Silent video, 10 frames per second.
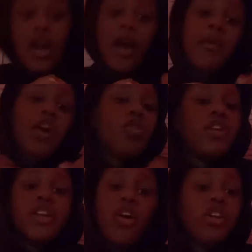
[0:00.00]
I am gonna go
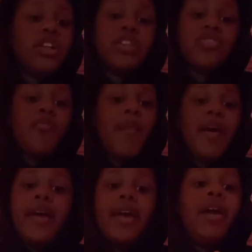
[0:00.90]
get all of this off my
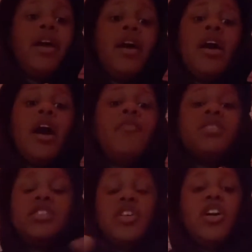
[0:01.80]
hand. I'm going to
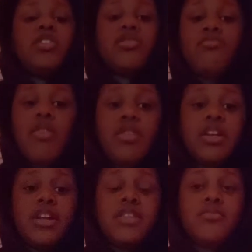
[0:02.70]
see y'all tomorrow
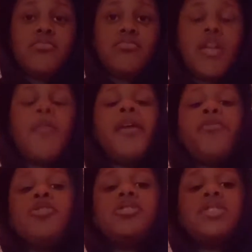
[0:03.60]
next. I might
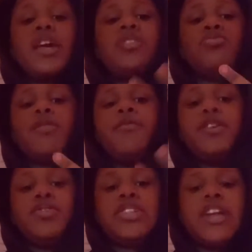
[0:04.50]
post like two more
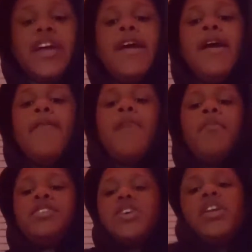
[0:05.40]
videos tonight. But I'm going
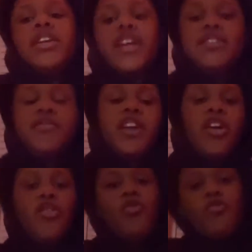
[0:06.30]
to see y'all in the next
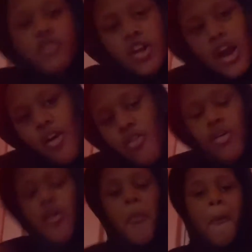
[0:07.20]
video. We out.
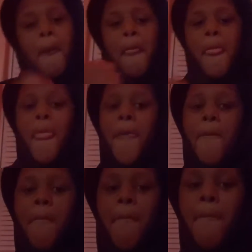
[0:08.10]

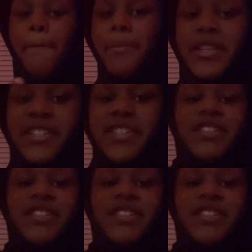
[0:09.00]
Peace.